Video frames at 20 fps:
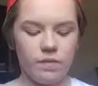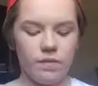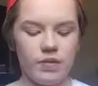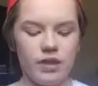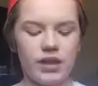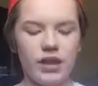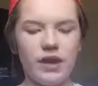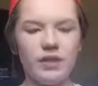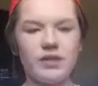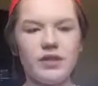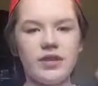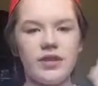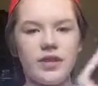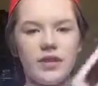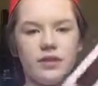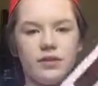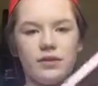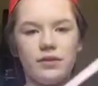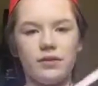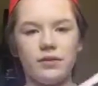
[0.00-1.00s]
they have this
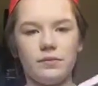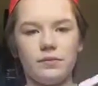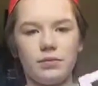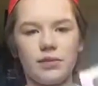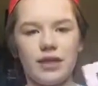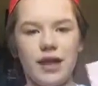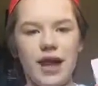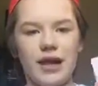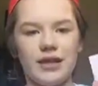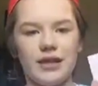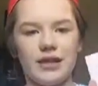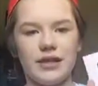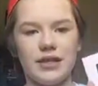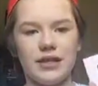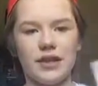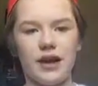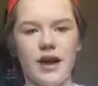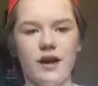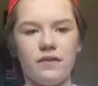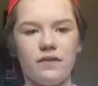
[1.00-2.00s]
like
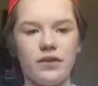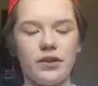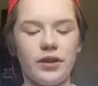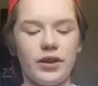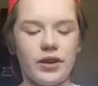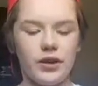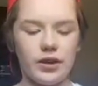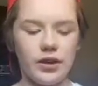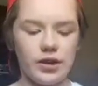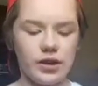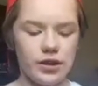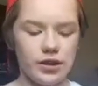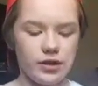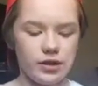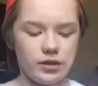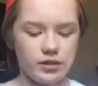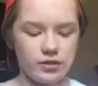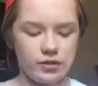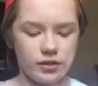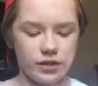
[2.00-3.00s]
plastic covering on
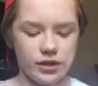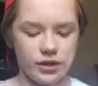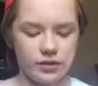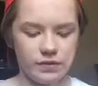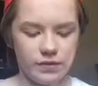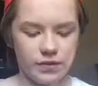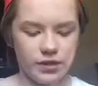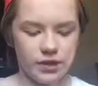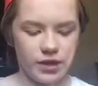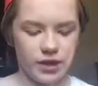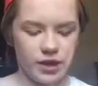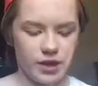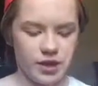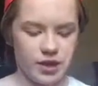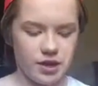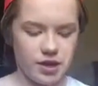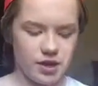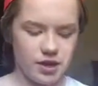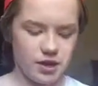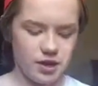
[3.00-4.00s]
it, so we're gonna have to
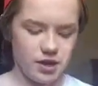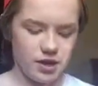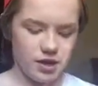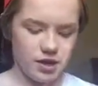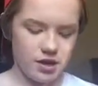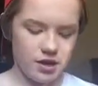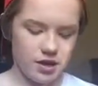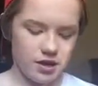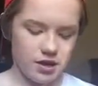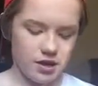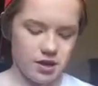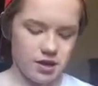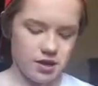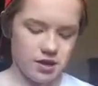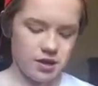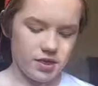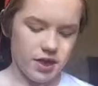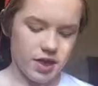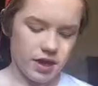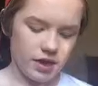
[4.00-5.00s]
take
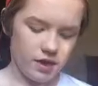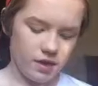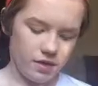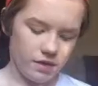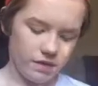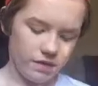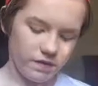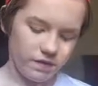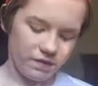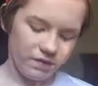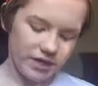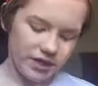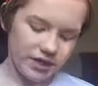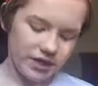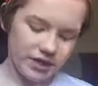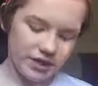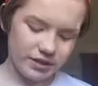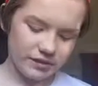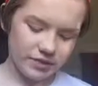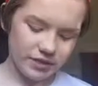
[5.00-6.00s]
that off. Because
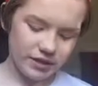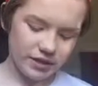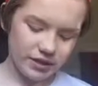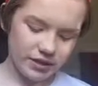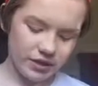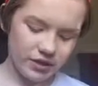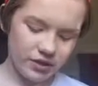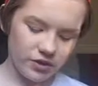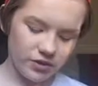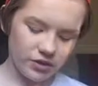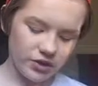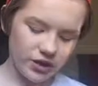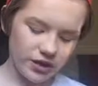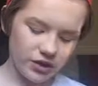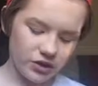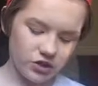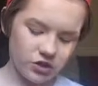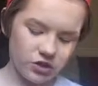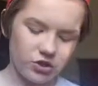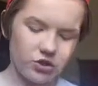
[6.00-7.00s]
these have these, like, you know those like
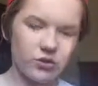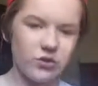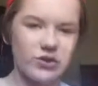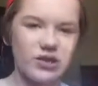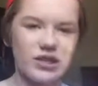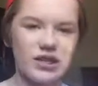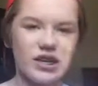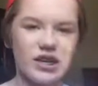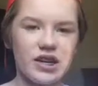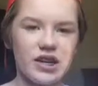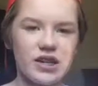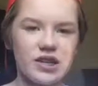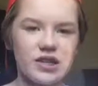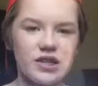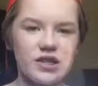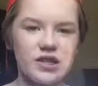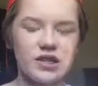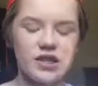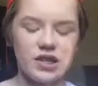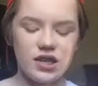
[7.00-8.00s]
circle
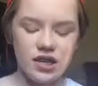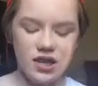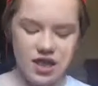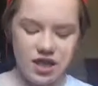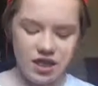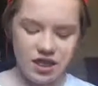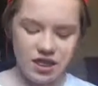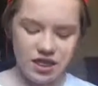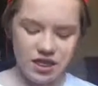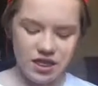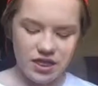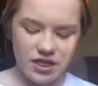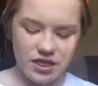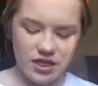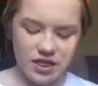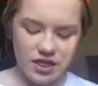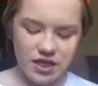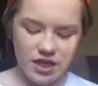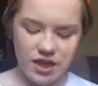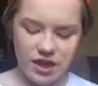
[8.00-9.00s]
stickers
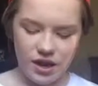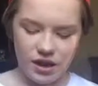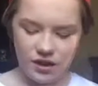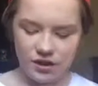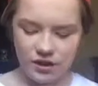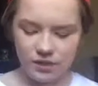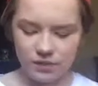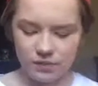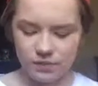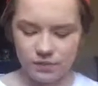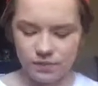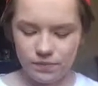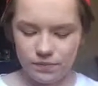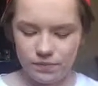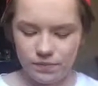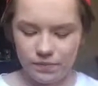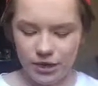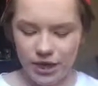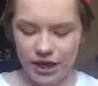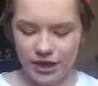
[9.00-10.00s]
that
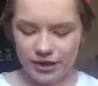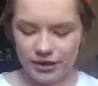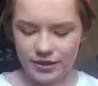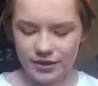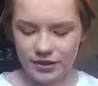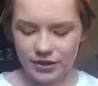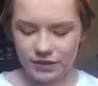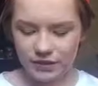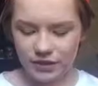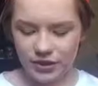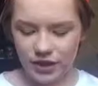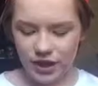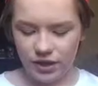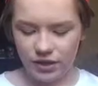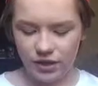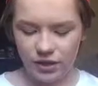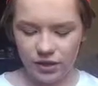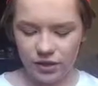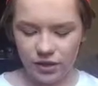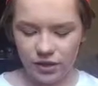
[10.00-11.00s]
bind stuff
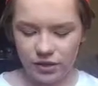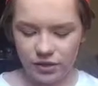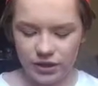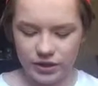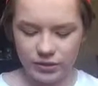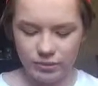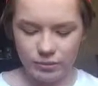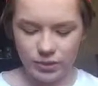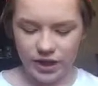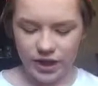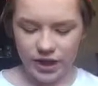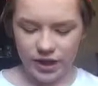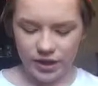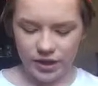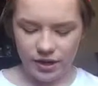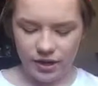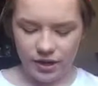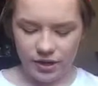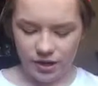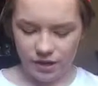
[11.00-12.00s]
together that are always a pain
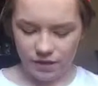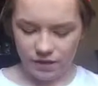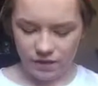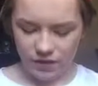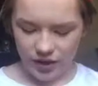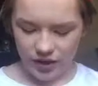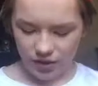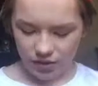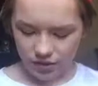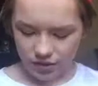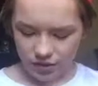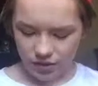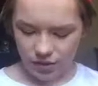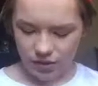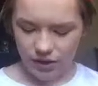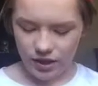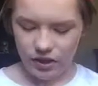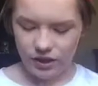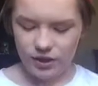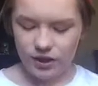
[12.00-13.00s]
to get off? That's
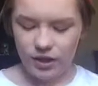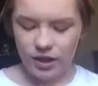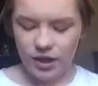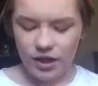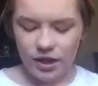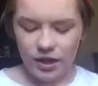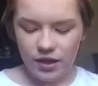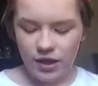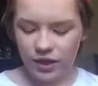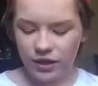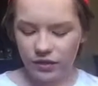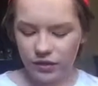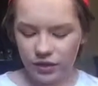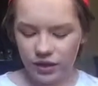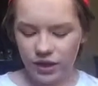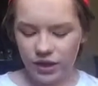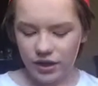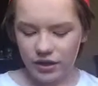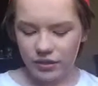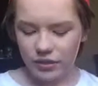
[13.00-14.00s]
on these. That's the only
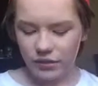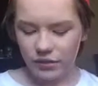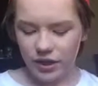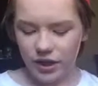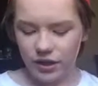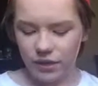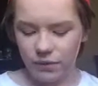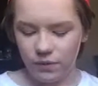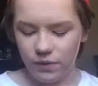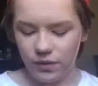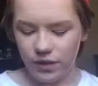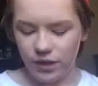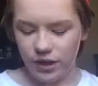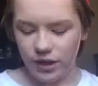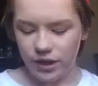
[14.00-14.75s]
thing I don't like with